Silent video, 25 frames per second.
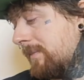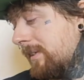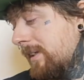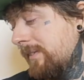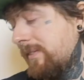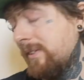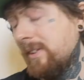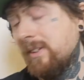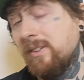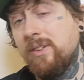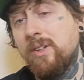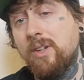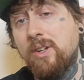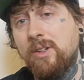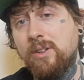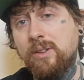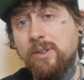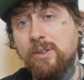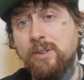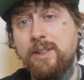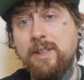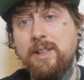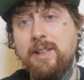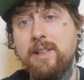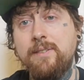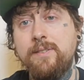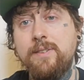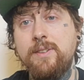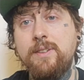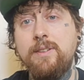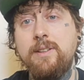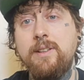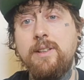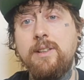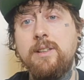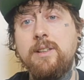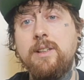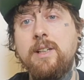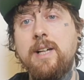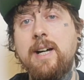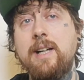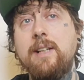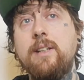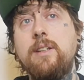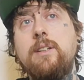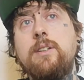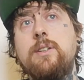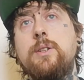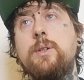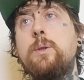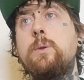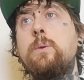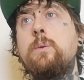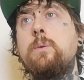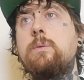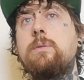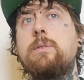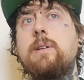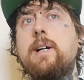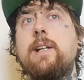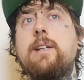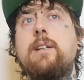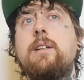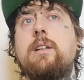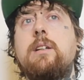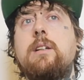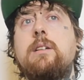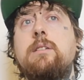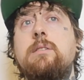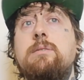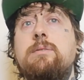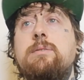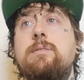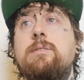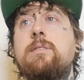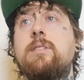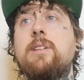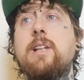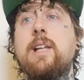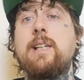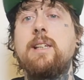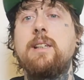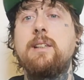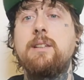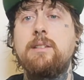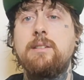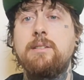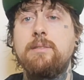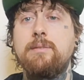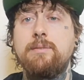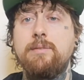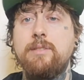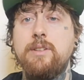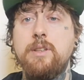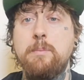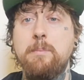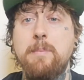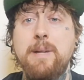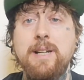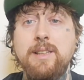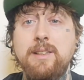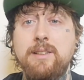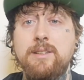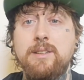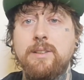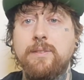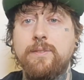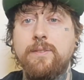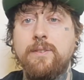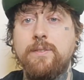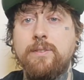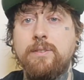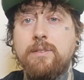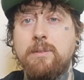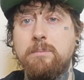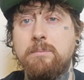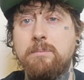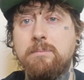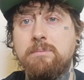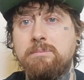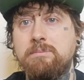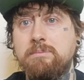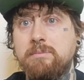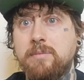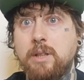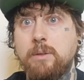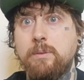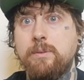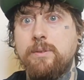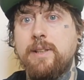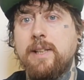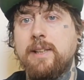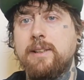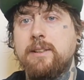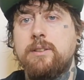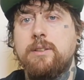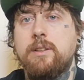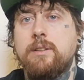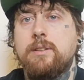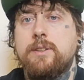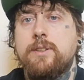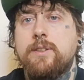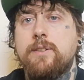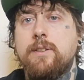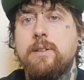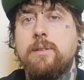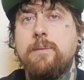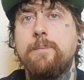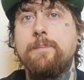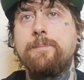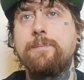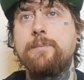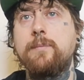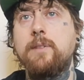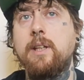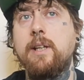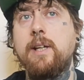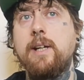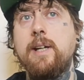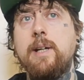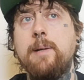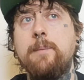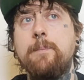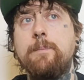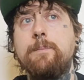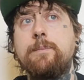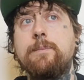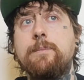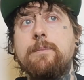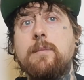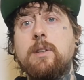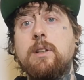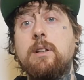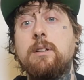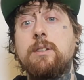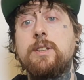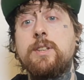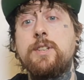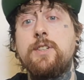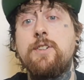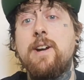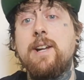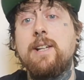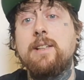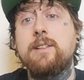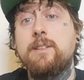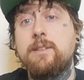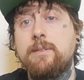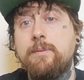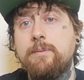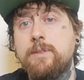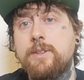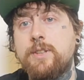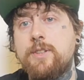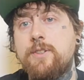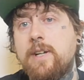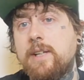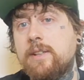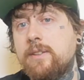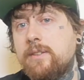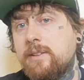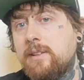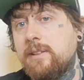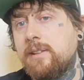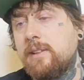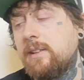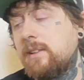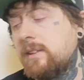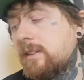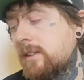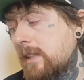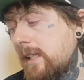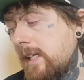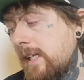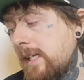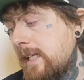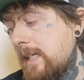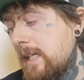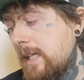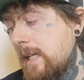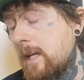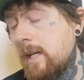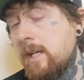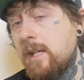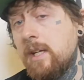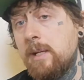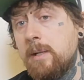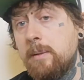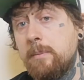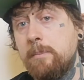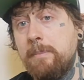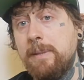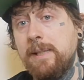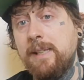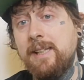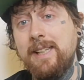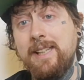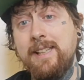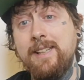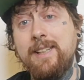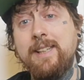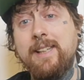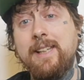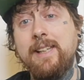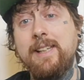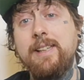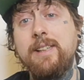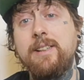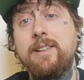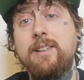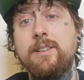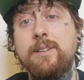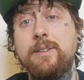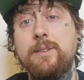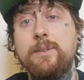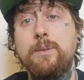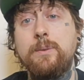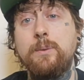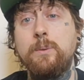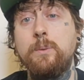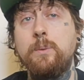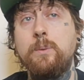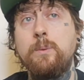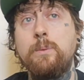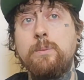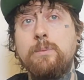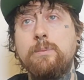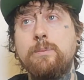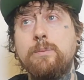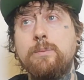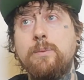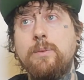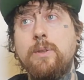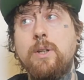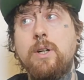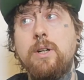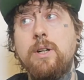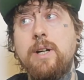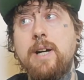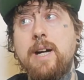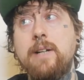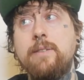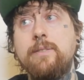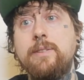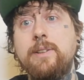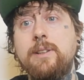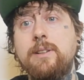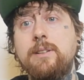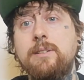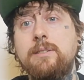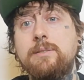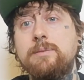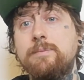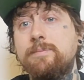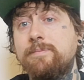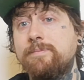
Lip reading: If you're not looking after it, and you might suffer from low testosterone or stress. Stress is a big indicator to not having